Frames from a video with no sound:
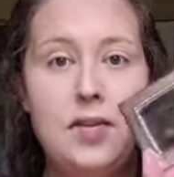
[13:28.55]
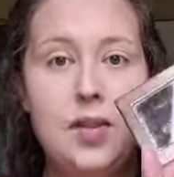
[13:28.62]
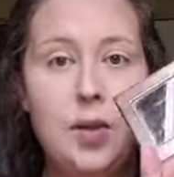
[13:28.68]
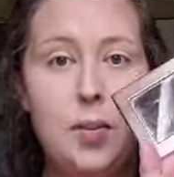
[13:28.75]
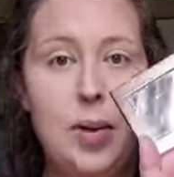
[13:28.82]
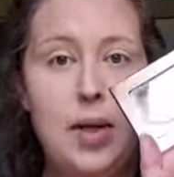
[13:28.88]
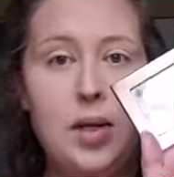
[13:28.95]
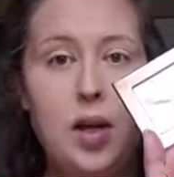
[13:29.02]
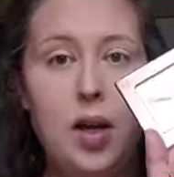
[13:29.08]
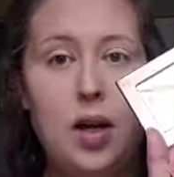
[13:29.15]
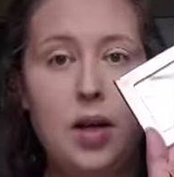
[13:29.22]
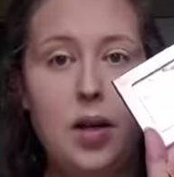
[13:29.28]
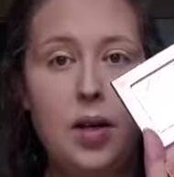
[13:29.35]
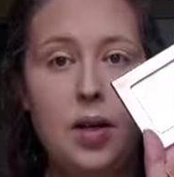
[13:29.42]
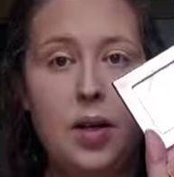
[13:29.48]
So my
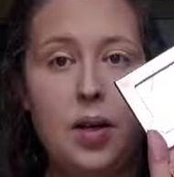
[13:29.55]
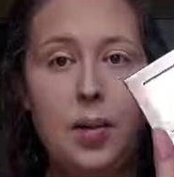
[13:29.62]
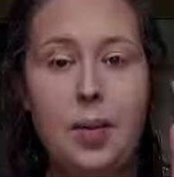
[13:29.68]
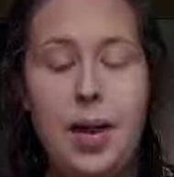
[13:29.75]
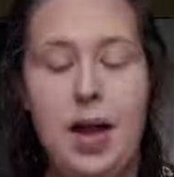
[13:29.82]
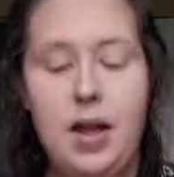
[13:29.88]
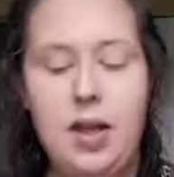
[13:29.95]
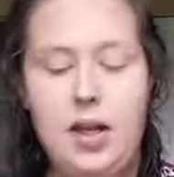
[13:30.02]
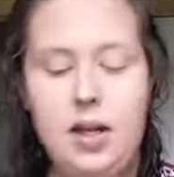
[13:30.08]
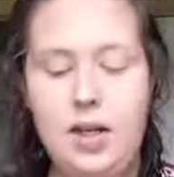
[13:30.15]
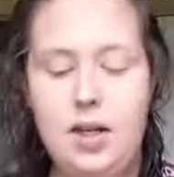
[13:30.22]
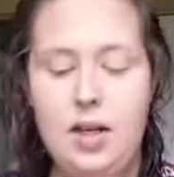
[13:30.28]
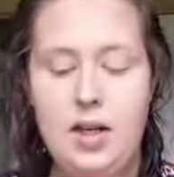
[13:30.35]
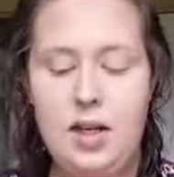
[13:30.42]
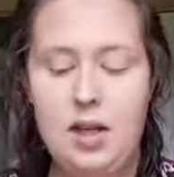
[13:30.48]
Tarte palette